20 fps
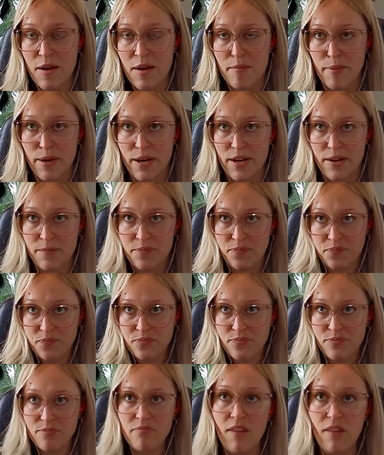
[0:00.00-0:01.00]
But
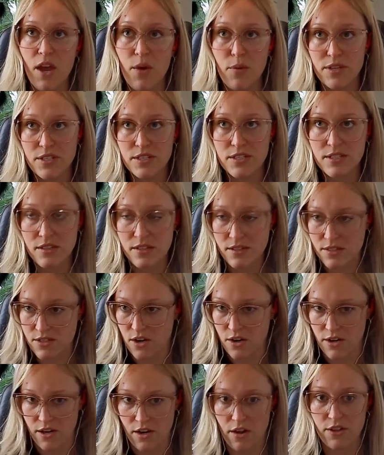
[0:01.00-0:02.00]
I went to see this
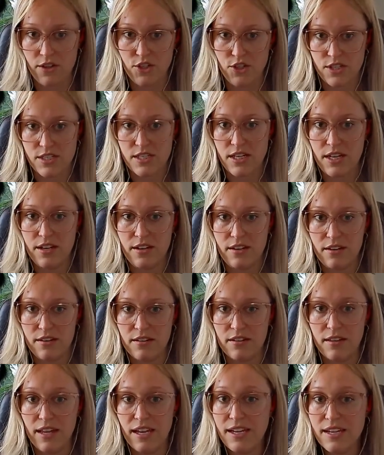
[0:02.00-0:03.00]
cardiologist, and
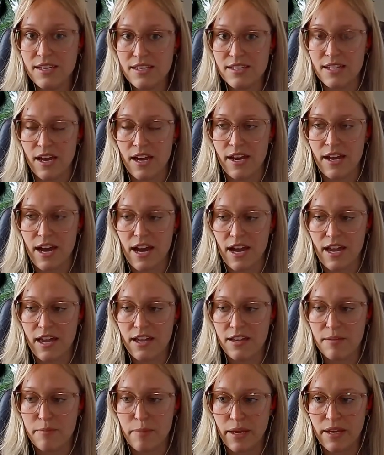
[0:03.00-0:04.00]
like I said, I
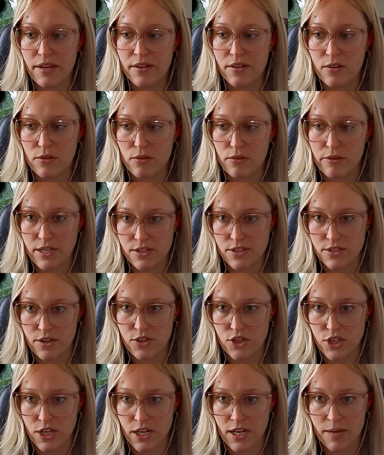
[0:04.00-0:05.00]
had been
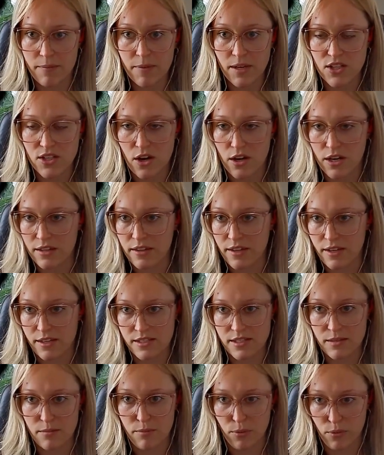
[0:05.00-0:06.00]
researching, and I'm not talking like a
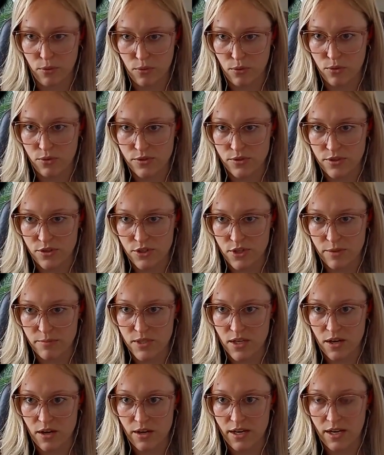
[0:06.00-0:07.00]
simple Google search. I'm
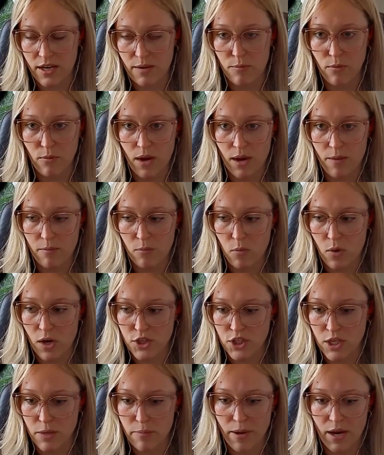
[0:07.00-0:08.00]

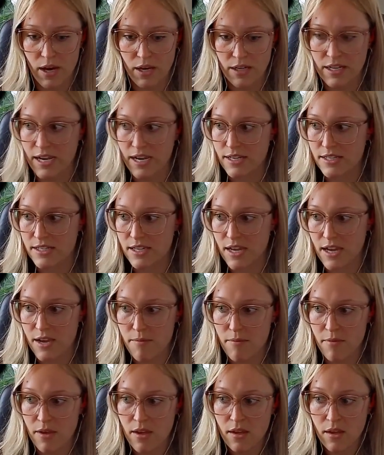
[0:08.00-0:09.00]
watching podcasts.
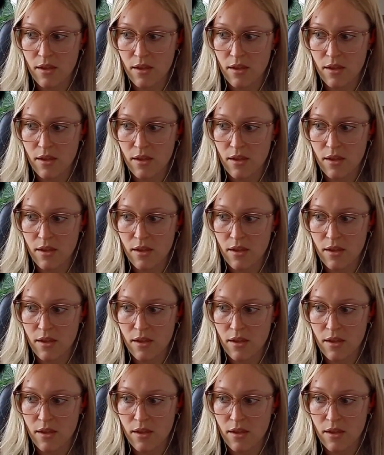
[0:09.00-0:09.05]
I'm